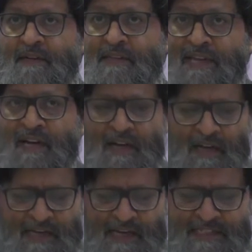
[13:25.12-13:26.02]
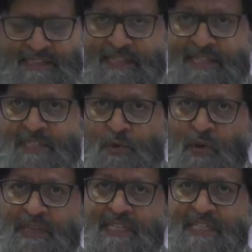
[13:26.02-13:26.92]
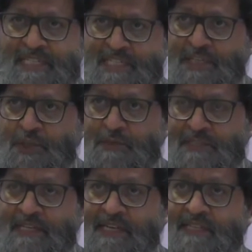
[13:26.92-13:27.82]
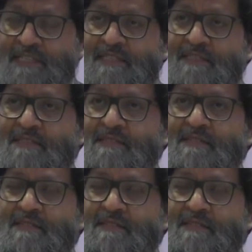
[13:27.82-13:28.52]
and actually, and that's quite insidious. That is,